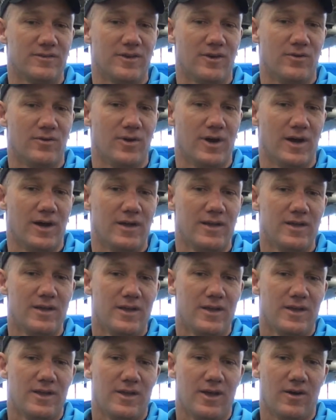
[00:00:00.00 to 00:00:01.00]
So. Uh,
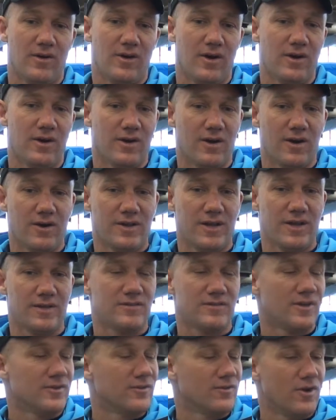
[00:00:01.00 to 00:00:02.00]
you know, our, our
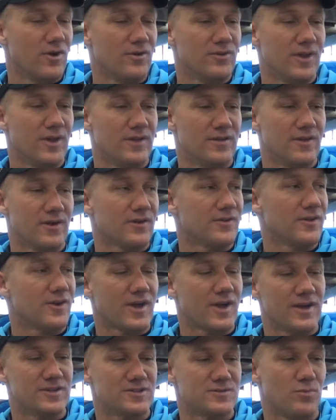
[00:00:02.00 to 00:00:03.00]
kids on the road, they, they're, they're
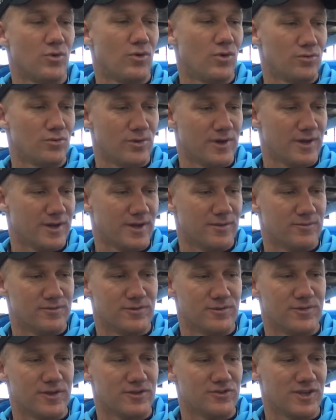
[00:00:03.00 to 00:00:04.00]
kind of spoiled when it comes
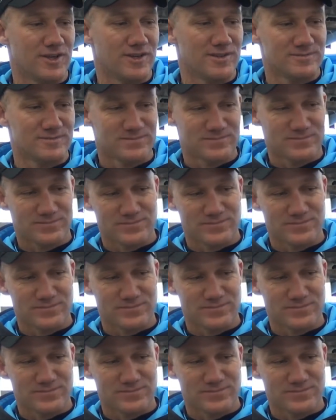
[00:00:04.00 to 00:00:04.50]
to fishing.